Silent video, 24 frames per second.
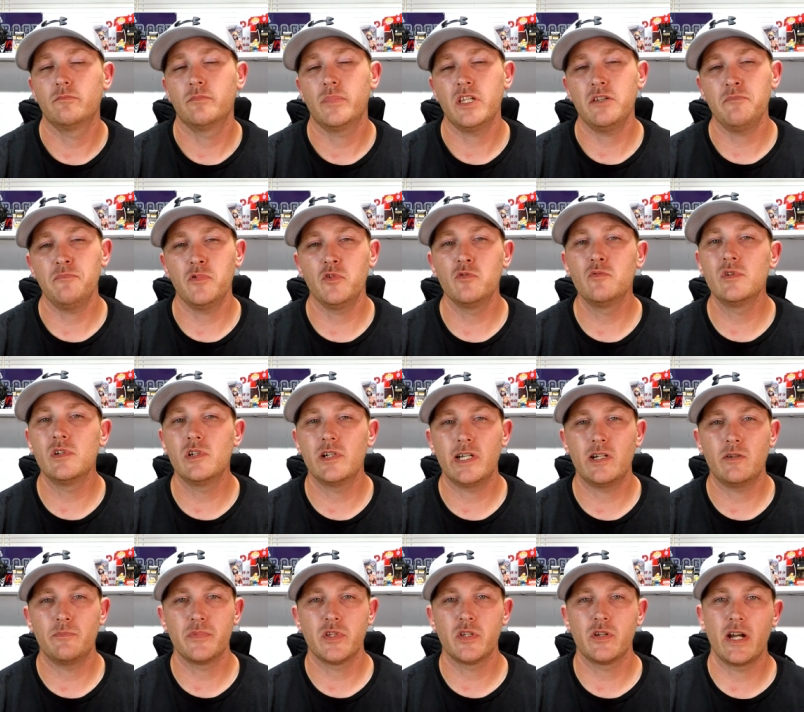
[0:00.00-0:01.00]
People will
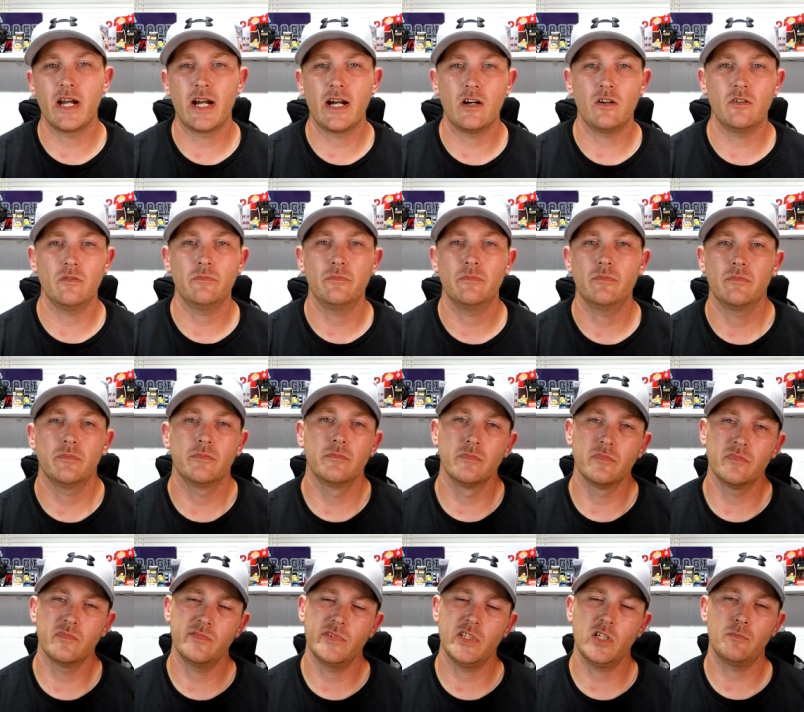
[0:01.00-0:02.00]
help you out.
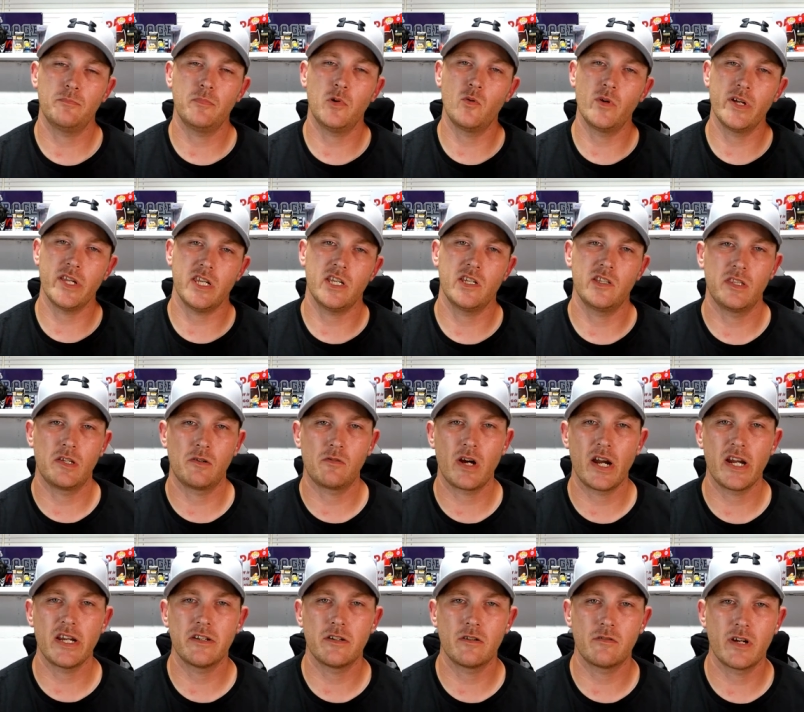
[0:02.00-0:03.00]
They'll point you in the
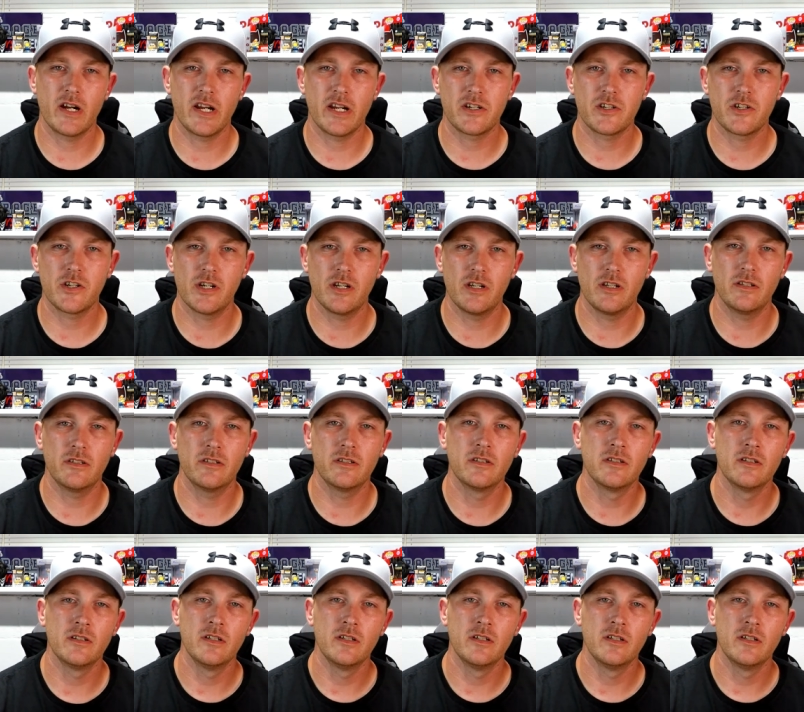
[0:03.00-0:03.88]
right direction,